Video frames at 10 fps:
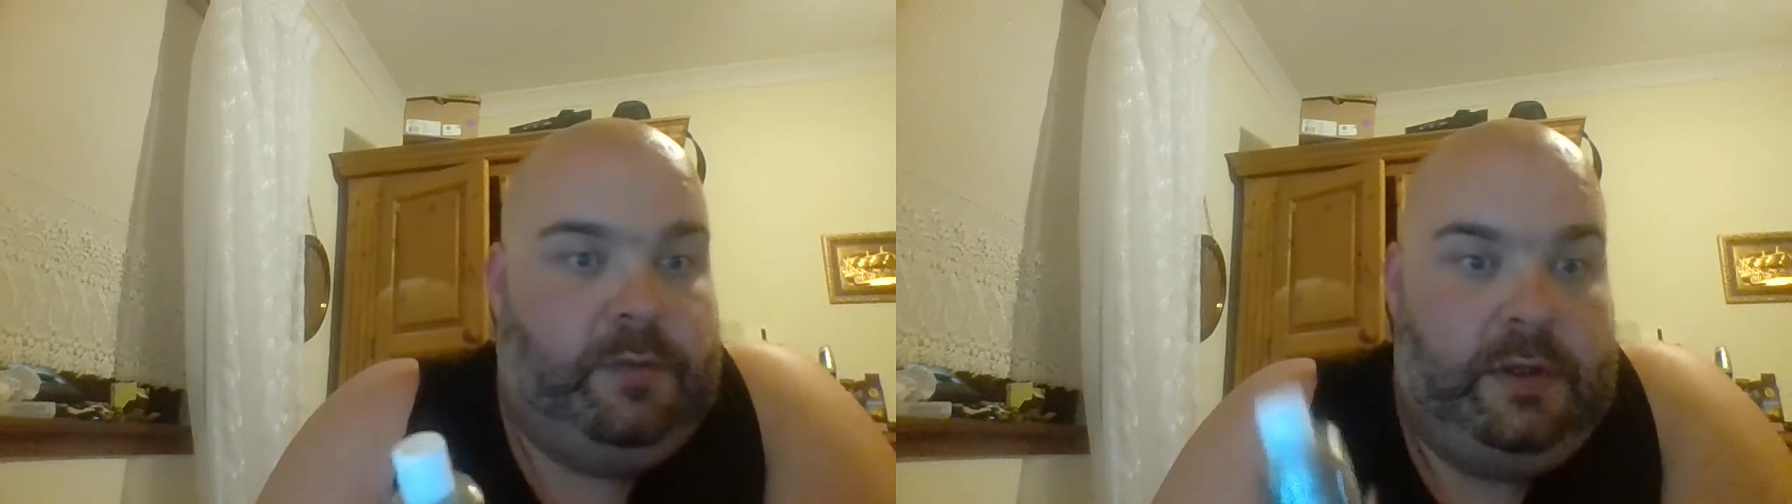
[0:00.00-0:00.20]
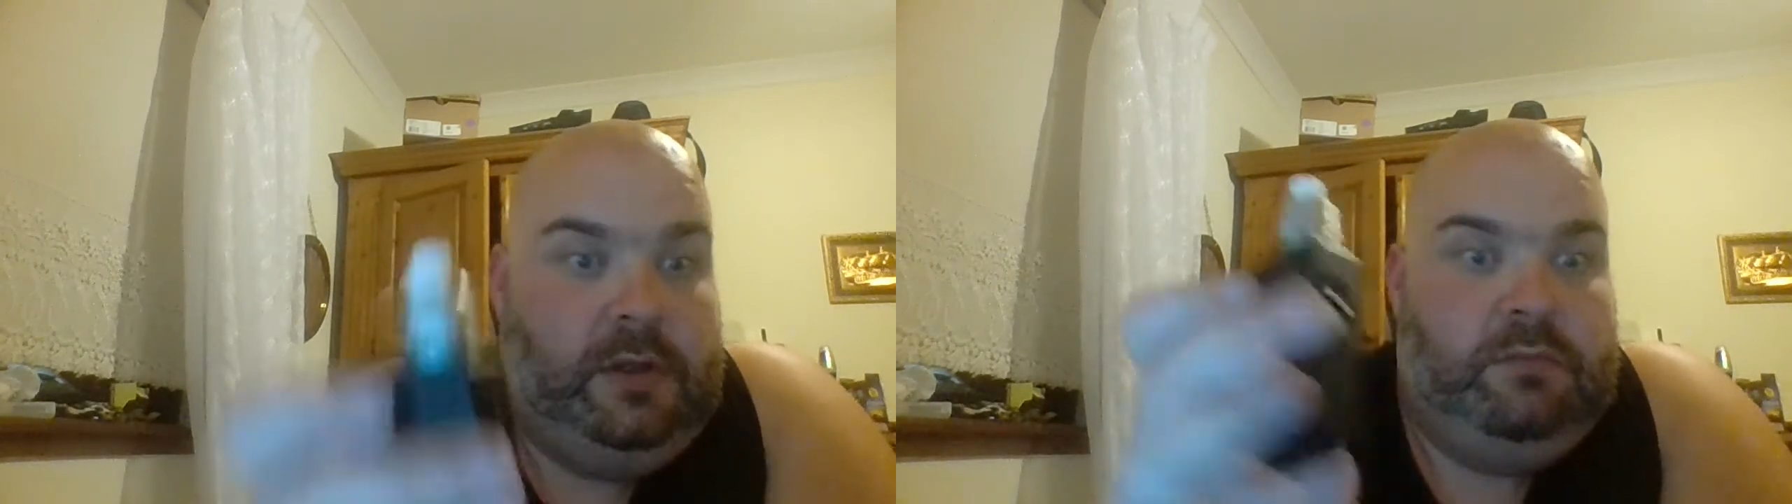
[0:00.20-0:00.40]

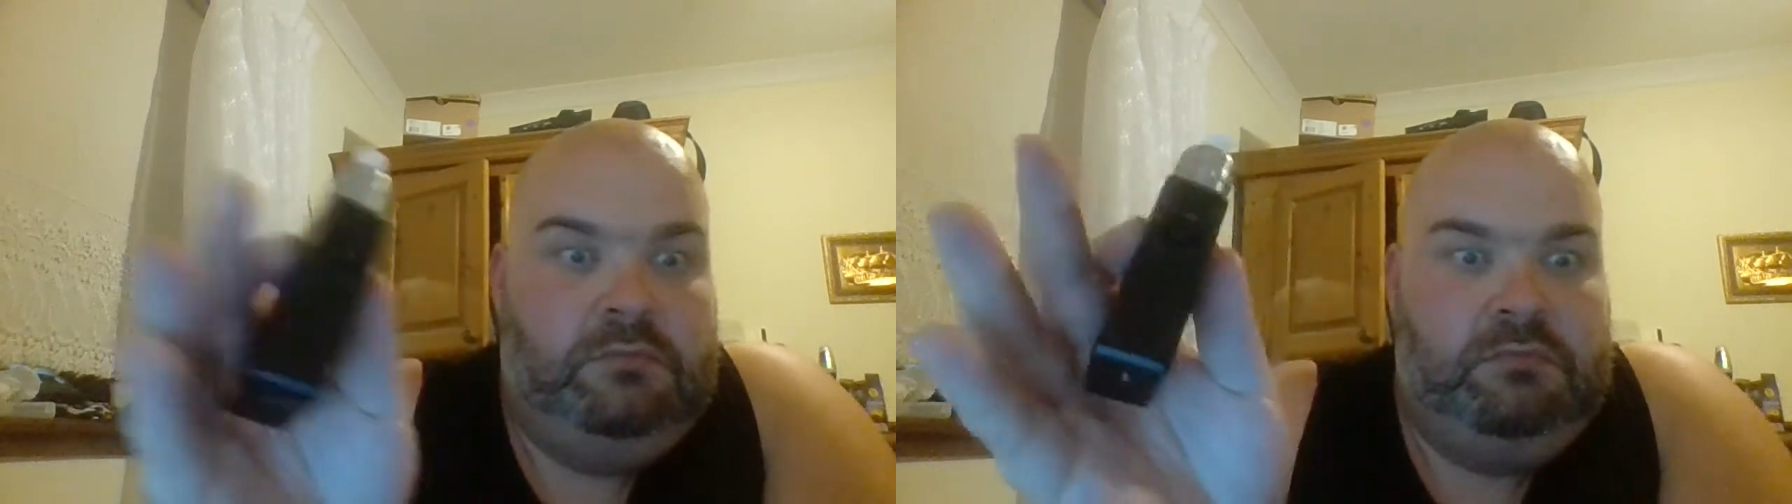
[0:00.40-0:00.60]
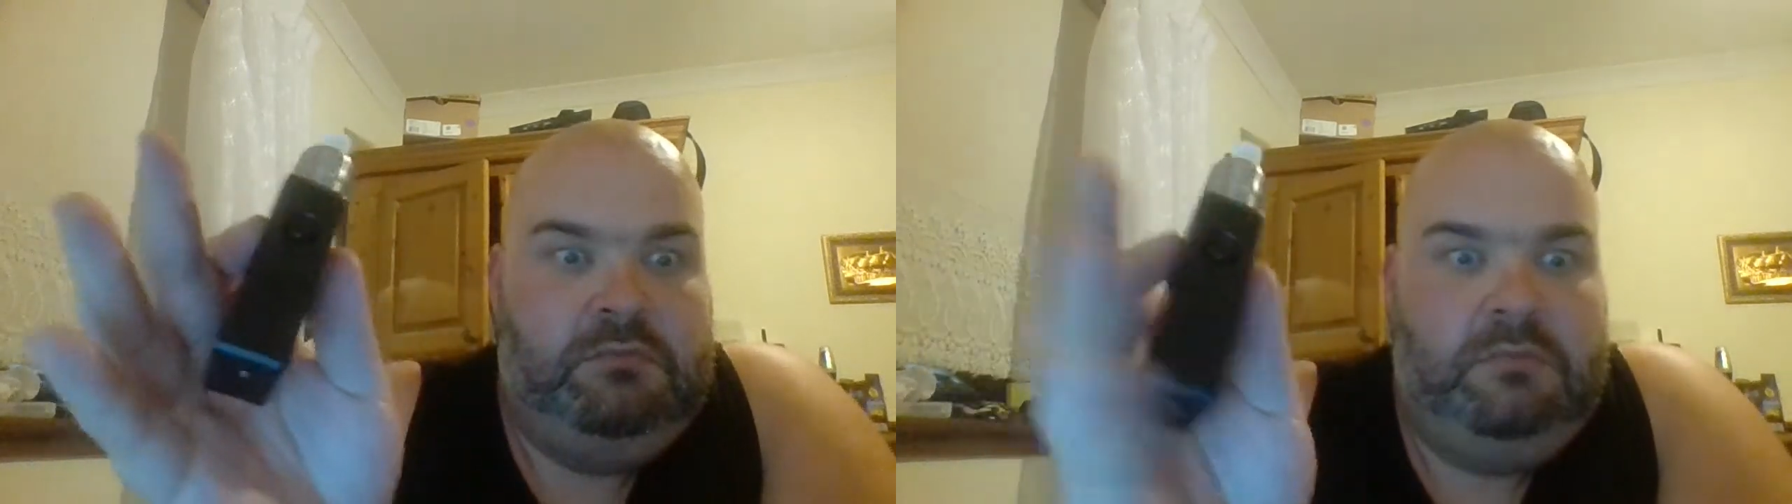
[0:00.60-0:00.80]
be
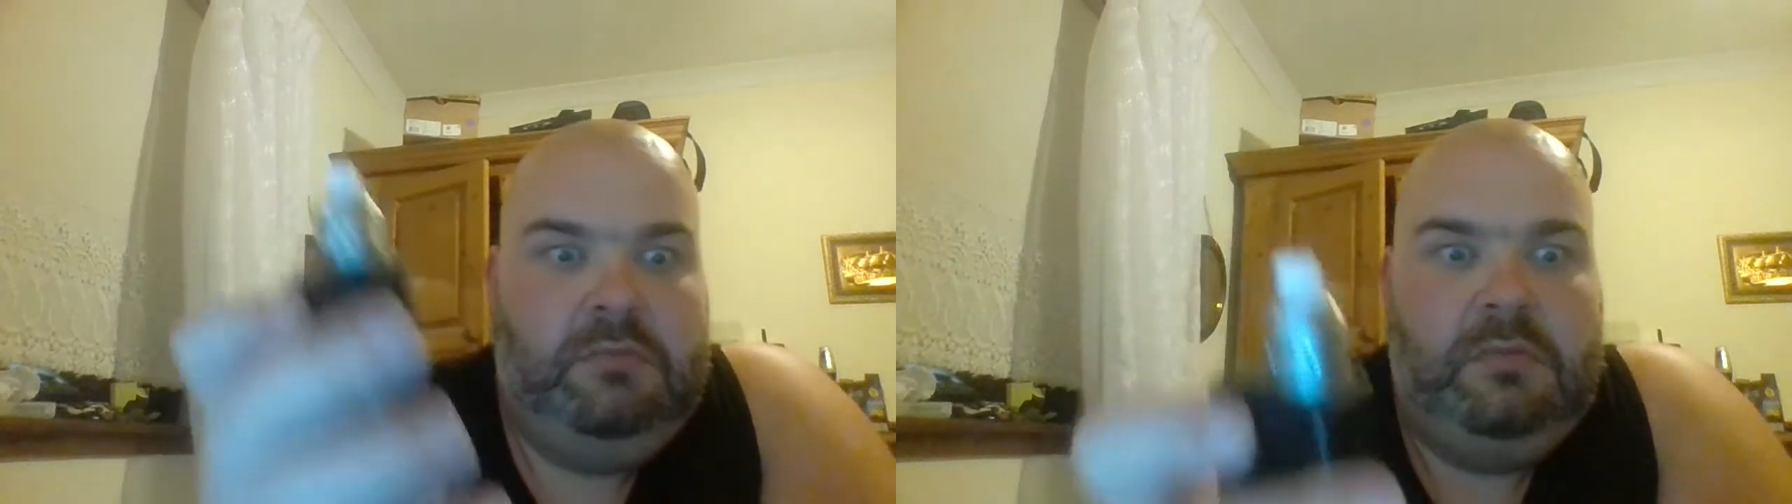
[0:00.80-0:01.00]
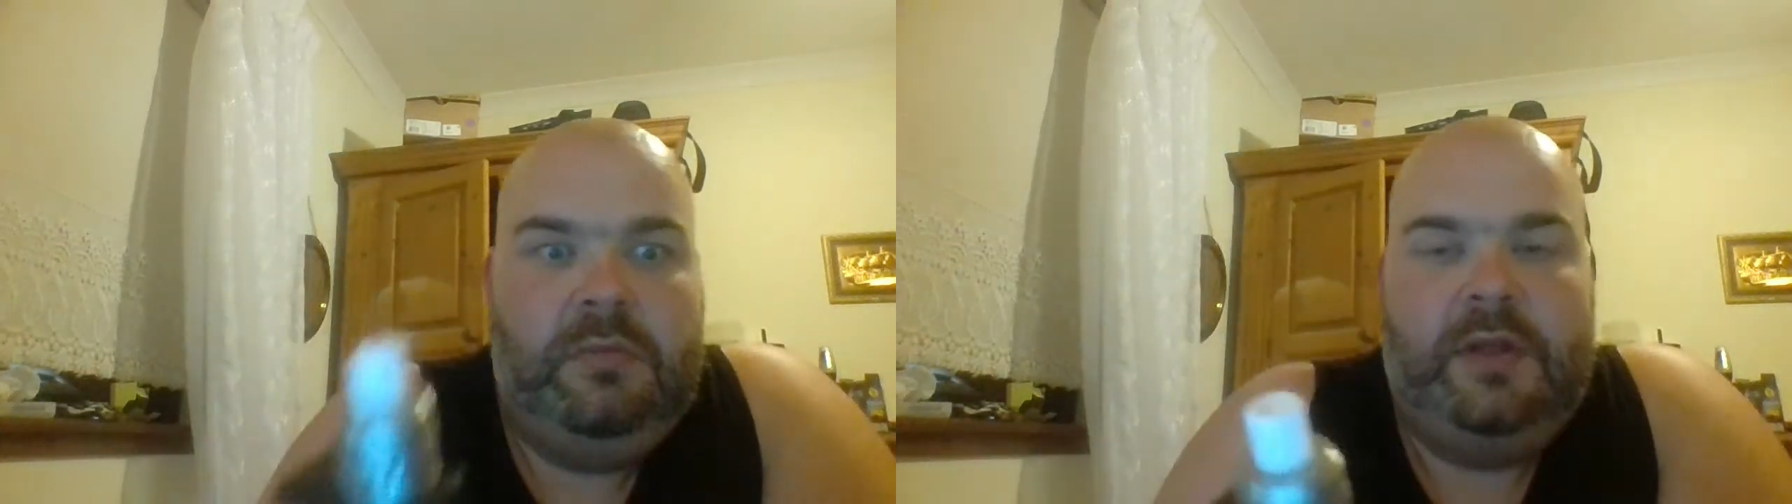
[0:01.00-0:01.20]

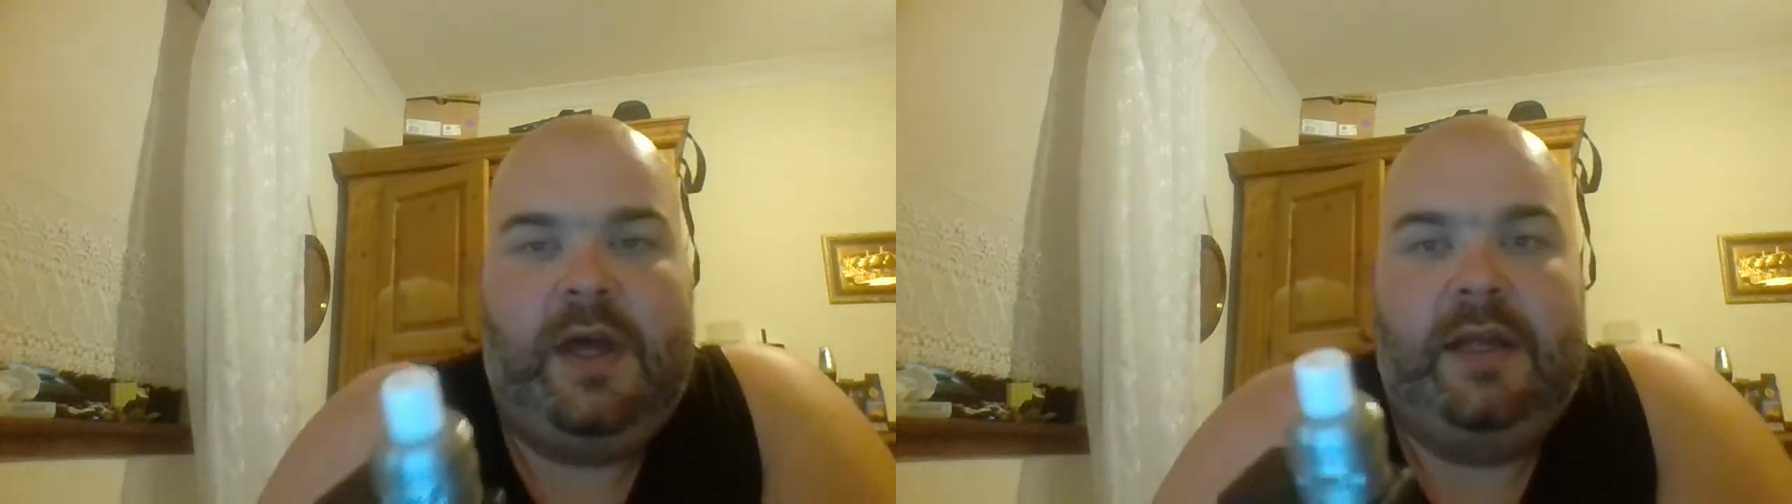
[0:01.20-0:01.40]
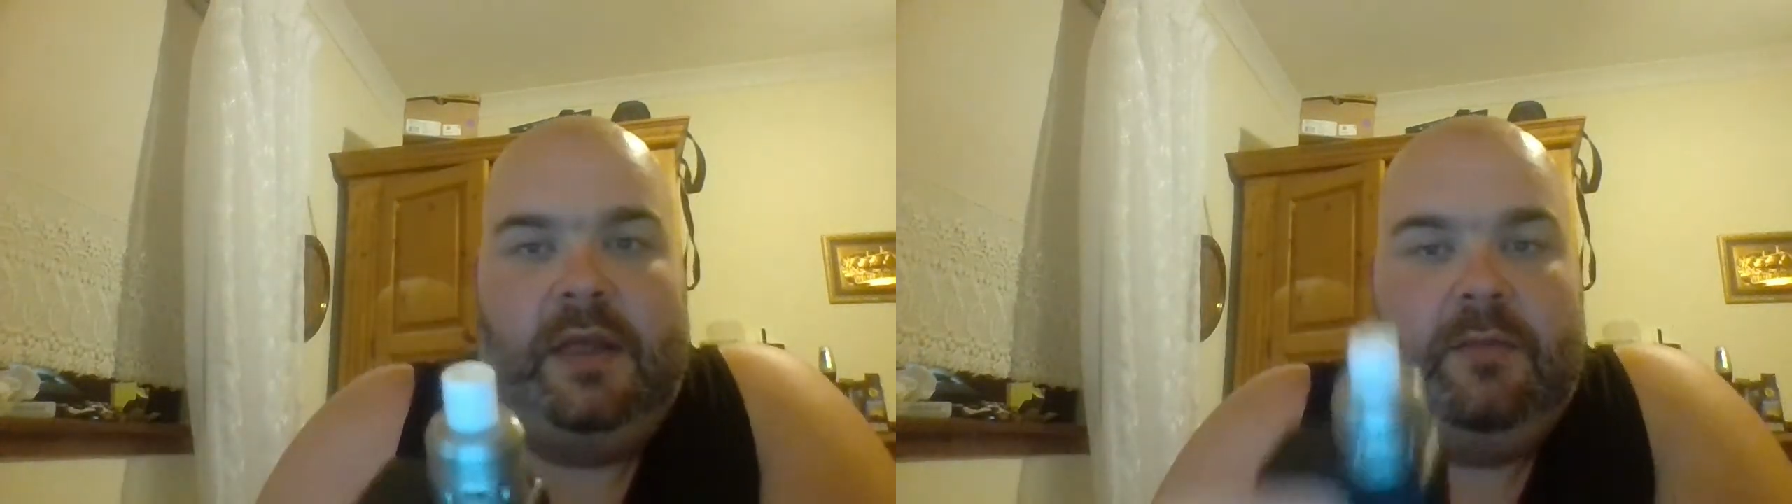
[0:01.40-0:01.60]
the daddy.